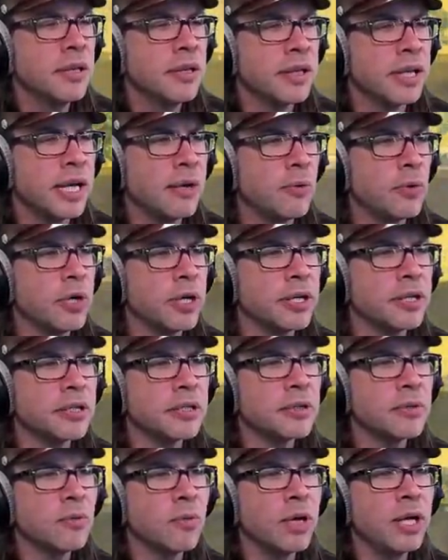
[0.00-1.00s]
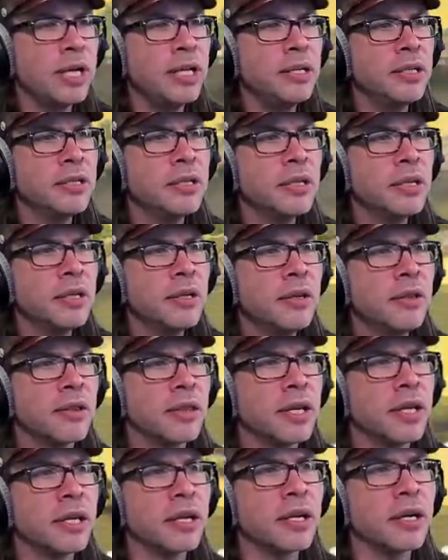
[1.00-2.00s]
That one. Right
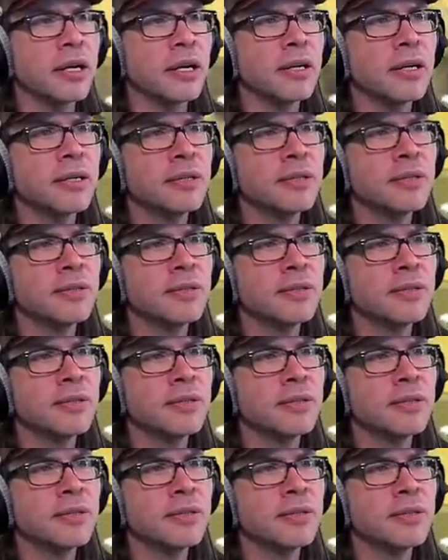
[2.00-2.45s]
there.